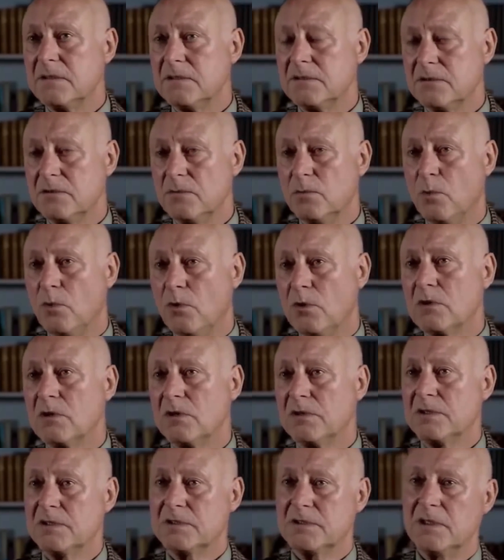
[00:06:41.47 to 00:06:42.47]
to walk
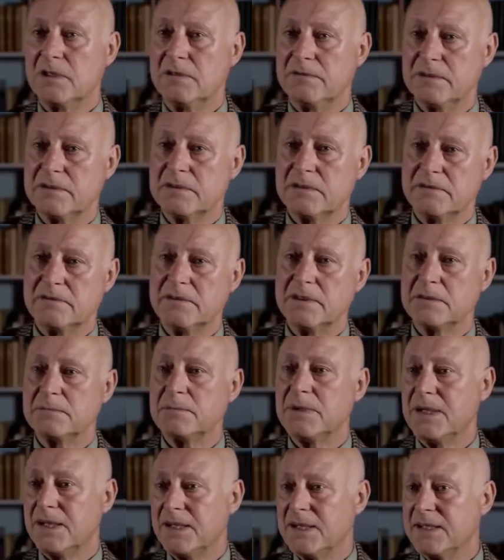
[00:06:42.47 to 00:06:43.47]
on the surface of this
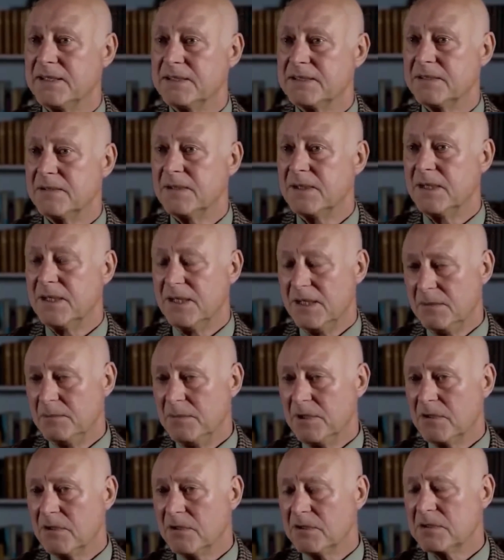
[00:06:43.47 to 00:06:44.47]
planet
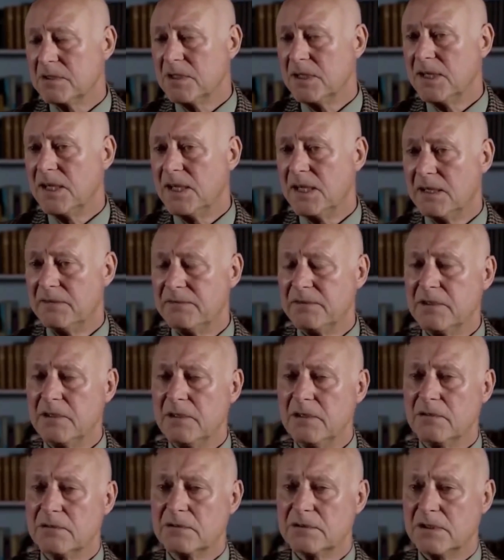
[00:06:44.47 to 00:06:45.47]
because they haven't
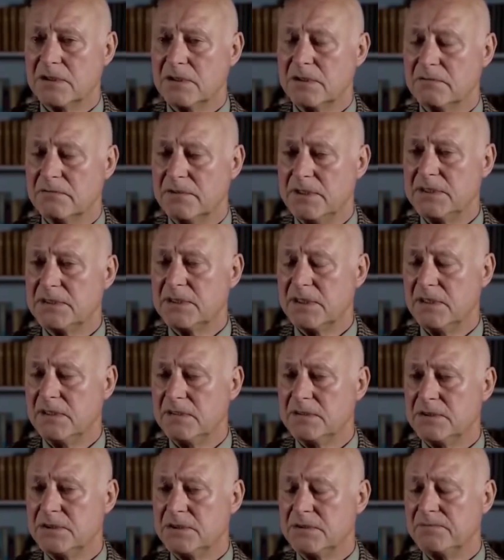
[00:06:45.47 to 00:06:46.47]
looked at the
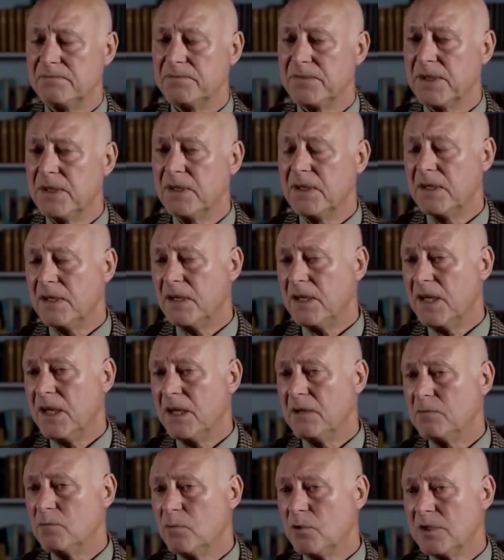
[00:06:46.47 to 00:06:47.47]
research,
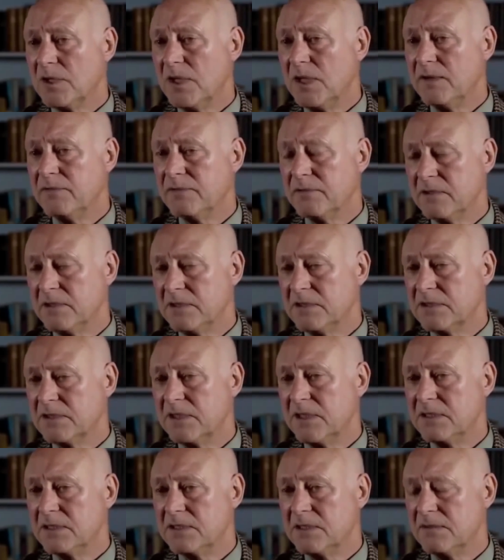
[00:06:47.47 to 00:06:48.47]
and whatever
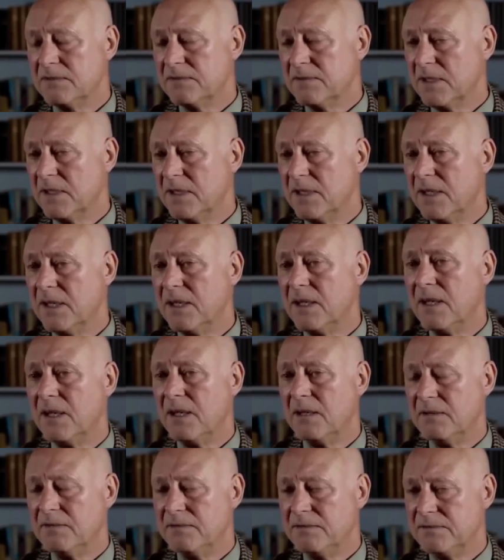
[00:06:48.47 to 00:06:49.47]
incentive they
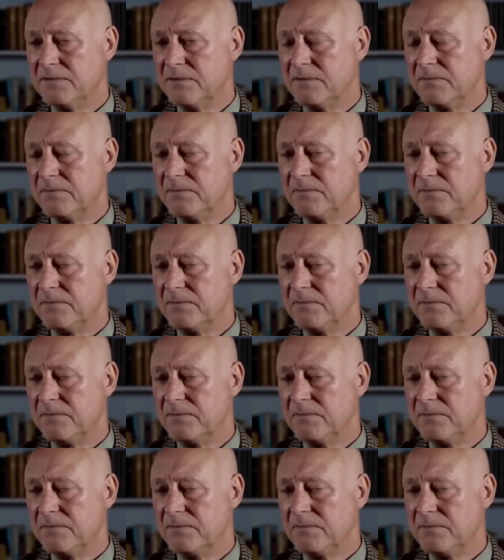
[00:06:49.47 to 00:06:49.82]
have,